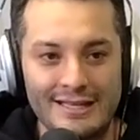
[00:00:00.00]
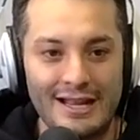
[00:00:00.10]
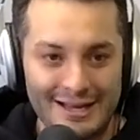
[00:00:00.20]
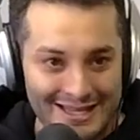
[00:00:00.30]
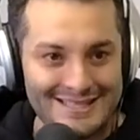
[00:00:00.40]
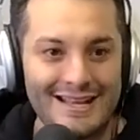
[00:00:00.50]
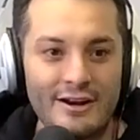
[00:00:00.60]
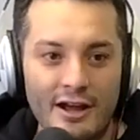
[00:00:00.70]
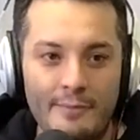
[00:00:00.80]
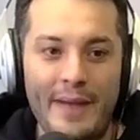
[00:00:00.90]
Is, is
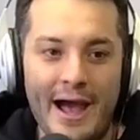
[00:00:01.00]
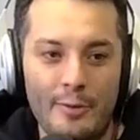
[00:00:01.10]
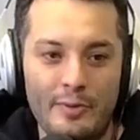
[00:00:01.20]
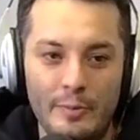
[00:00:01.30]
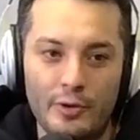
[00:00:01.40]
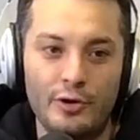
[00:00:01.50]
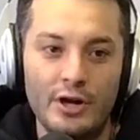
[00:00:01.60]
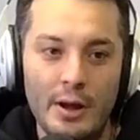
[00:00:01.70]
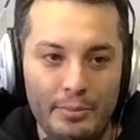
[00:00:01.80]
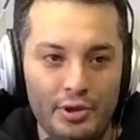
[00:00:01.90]
there a palpable
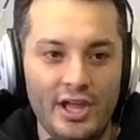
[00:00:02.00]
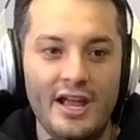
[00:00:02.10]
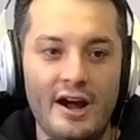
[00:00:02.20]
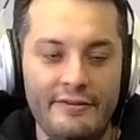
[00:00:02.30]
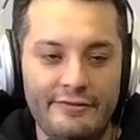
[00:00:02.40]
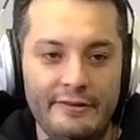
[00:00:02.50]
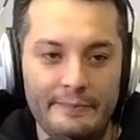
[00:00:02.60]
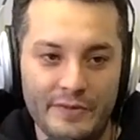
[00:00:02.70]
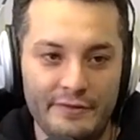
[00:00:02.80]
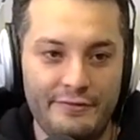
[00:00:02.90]
playoff
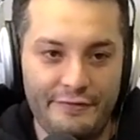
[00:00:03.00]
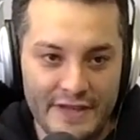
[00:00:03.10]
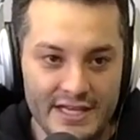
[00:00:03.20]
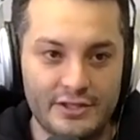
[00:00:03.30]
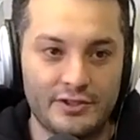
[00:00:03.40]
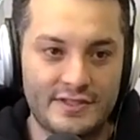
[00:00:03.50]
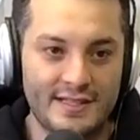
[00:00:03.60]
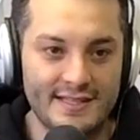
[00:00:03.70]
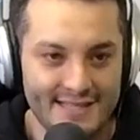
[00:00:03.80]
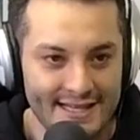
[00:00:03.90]
feel to
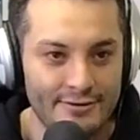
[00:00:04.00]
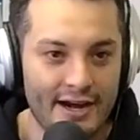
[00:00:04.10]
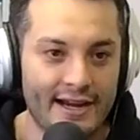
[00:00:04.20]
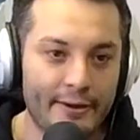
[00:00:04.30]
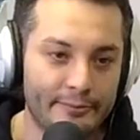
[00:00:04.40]
the city right now?